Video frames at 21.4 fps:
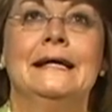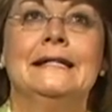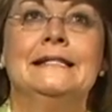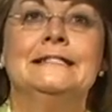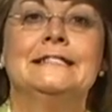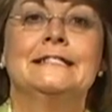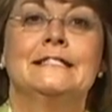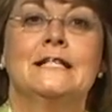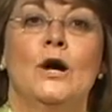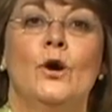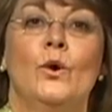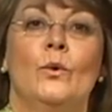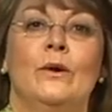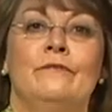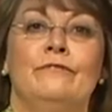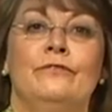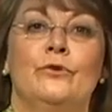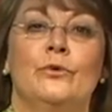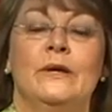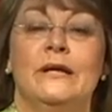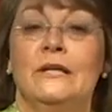So
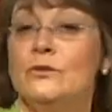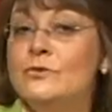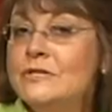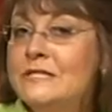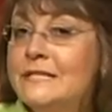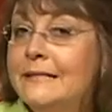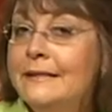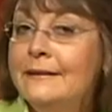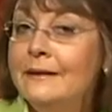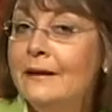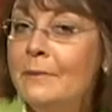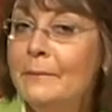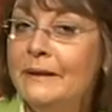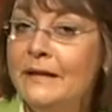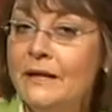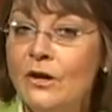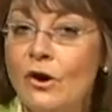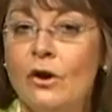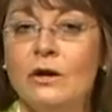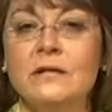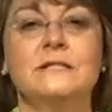if you're interested in coming
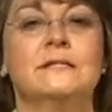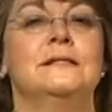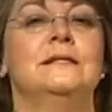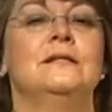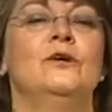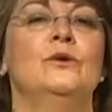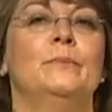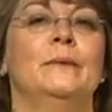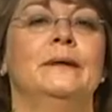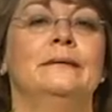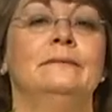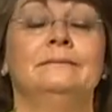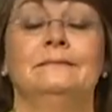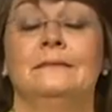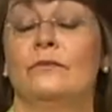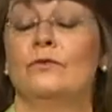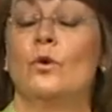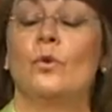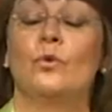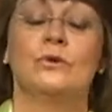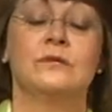to Carson-Newman,
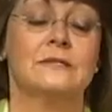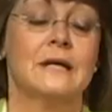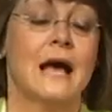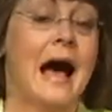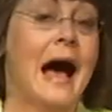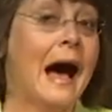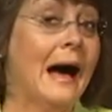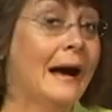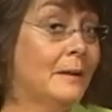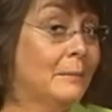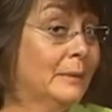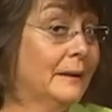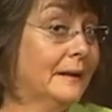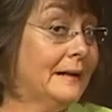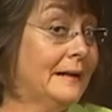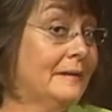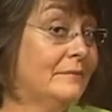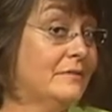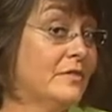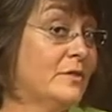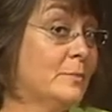of course, I
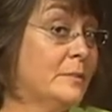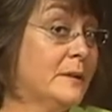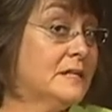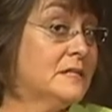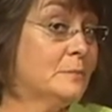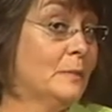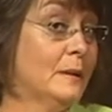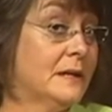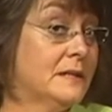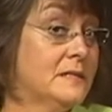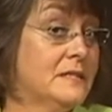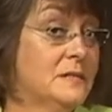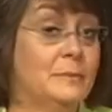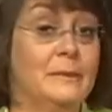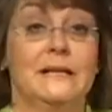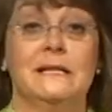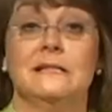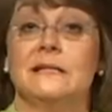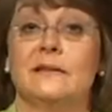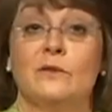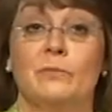believe that the best place to
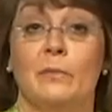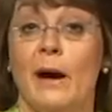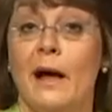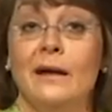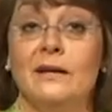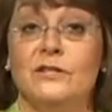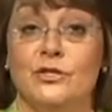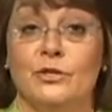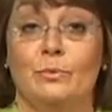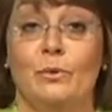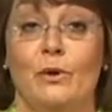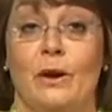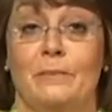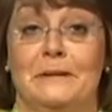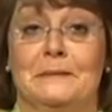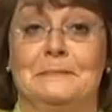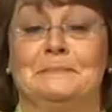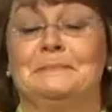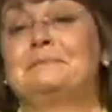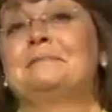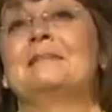be is in the biology
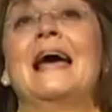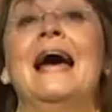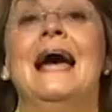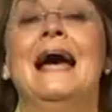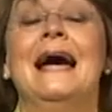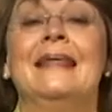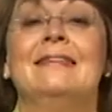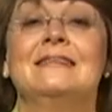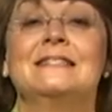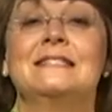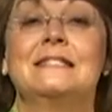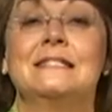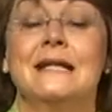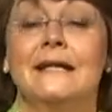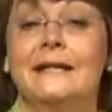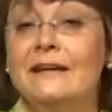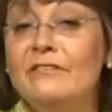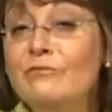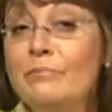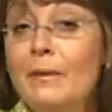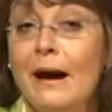department. The
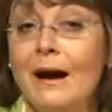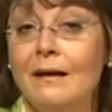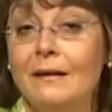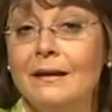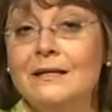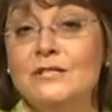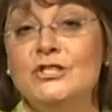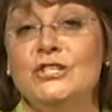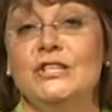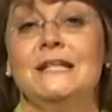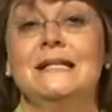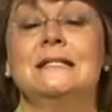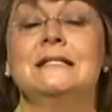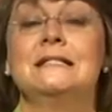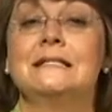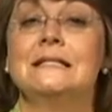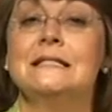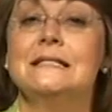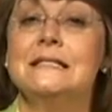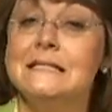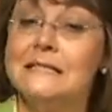study of biology is
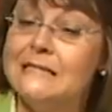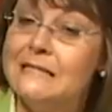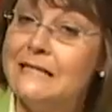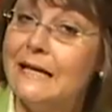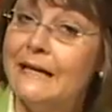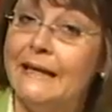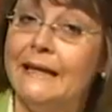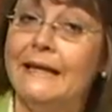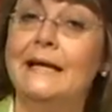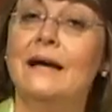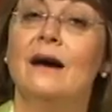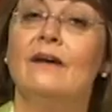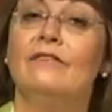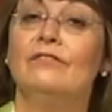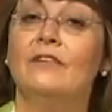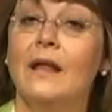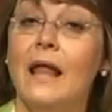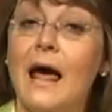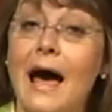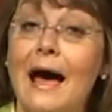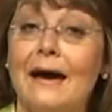the study
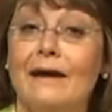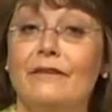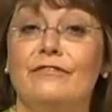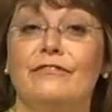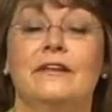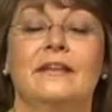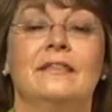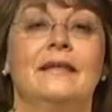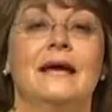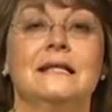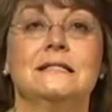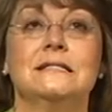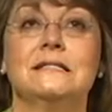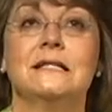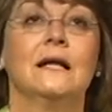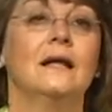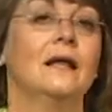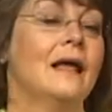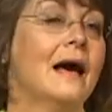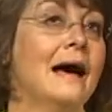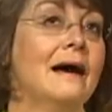of life, and that's
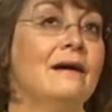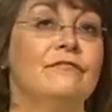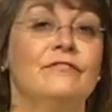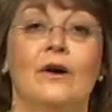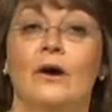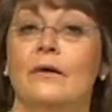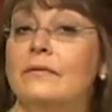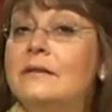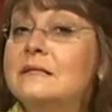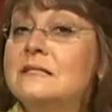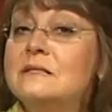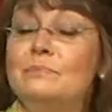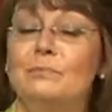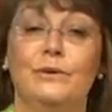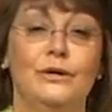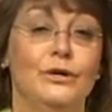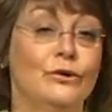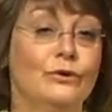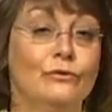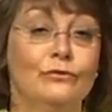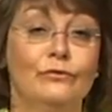the life on this
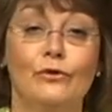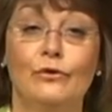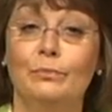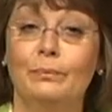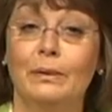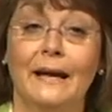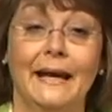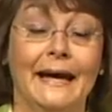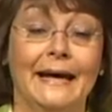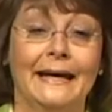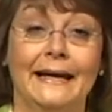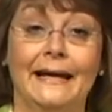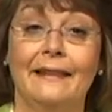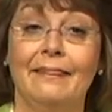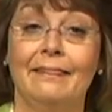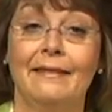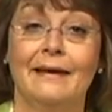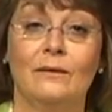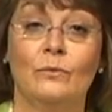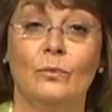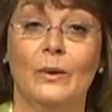beautiful
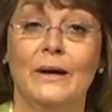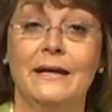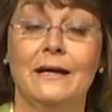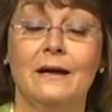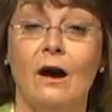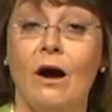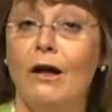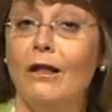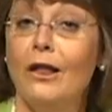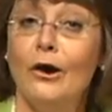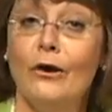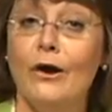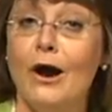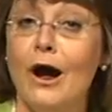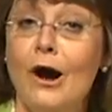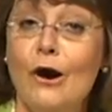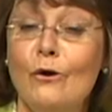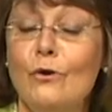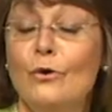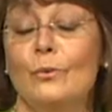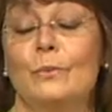planet that we call our
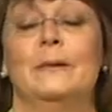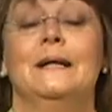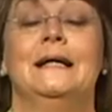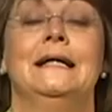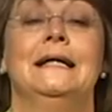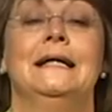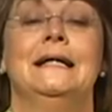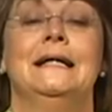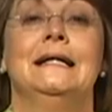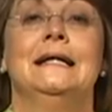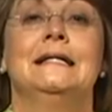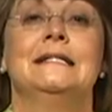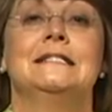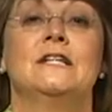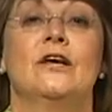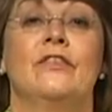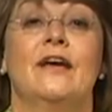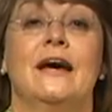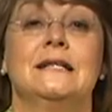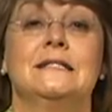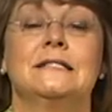home.
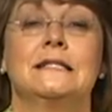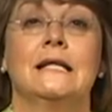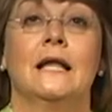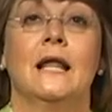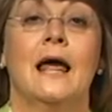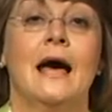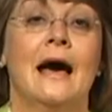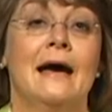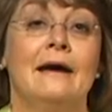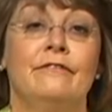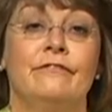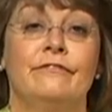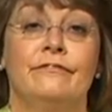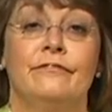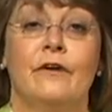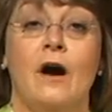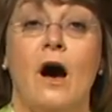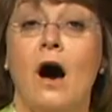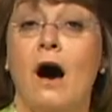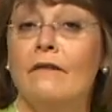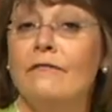So that's the life
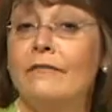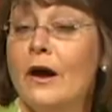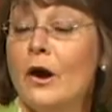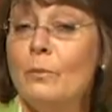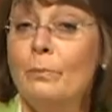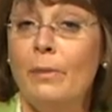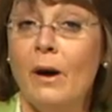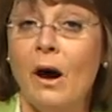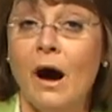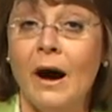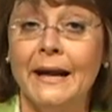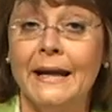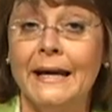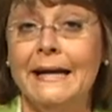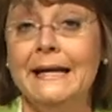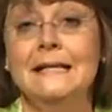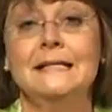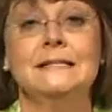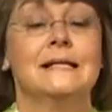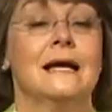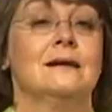of our
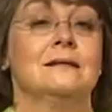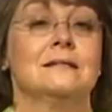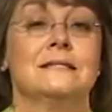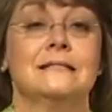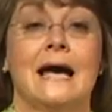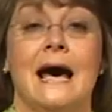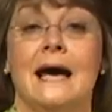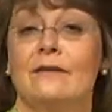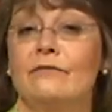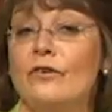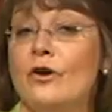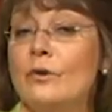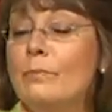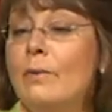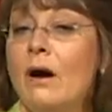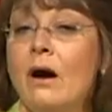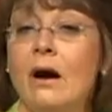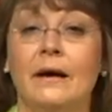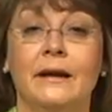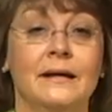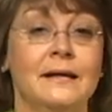bodies, outside of our
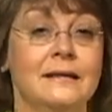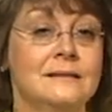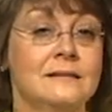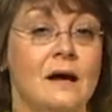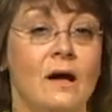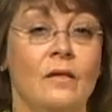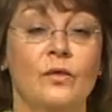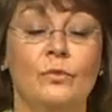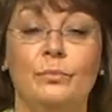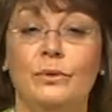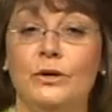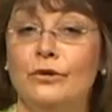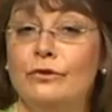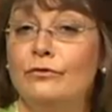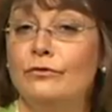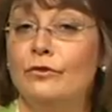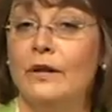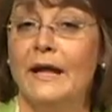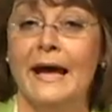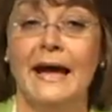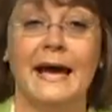bodies, all the
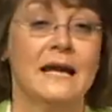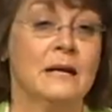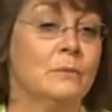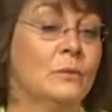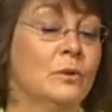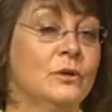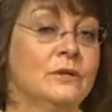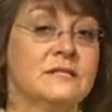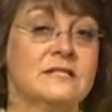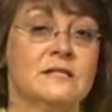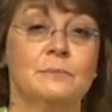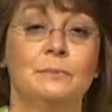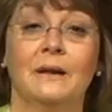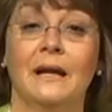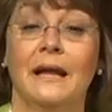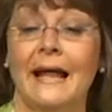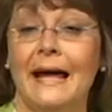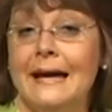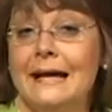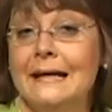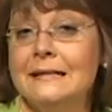beautiful animals, the
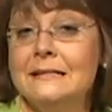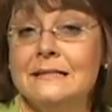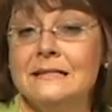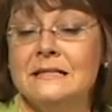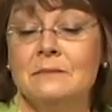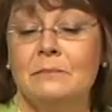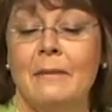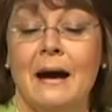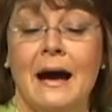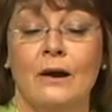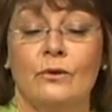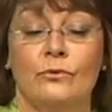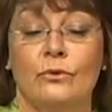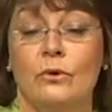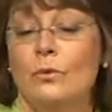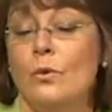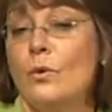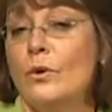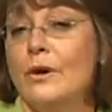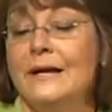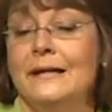plants, the
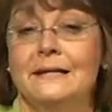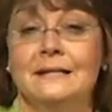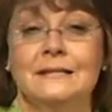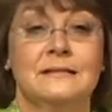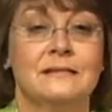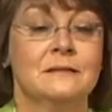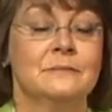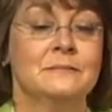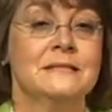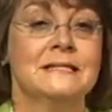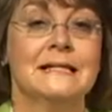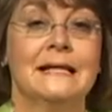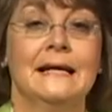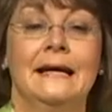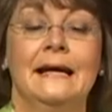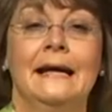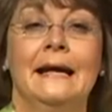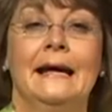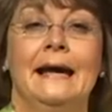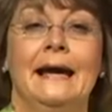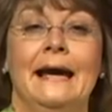microorganisms,
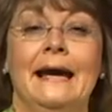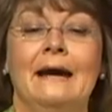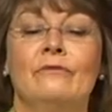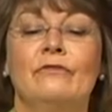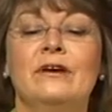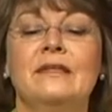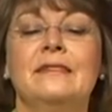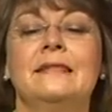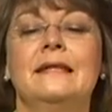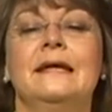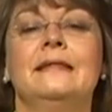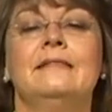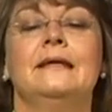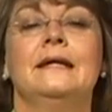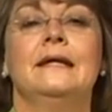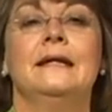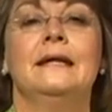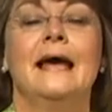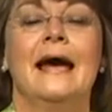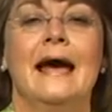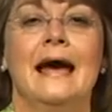everything that
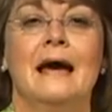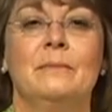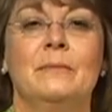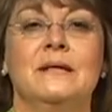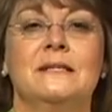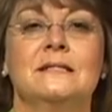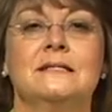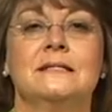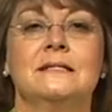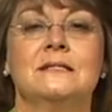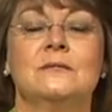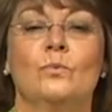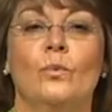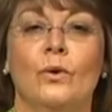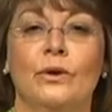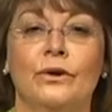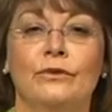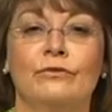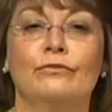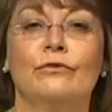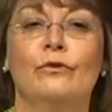inhabits this
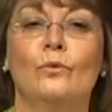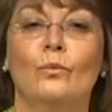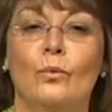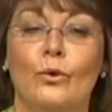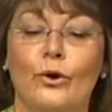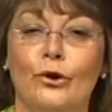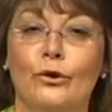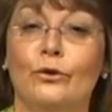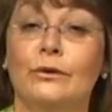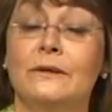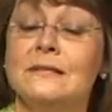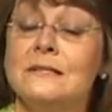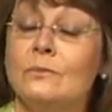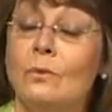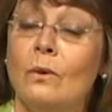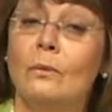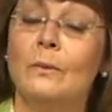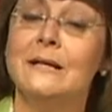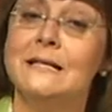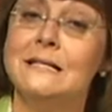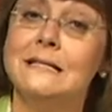wonderful world is
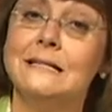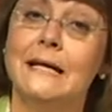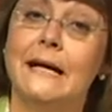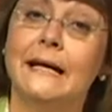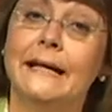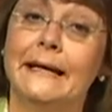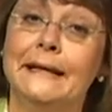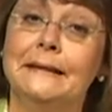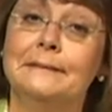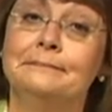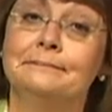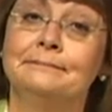what we study.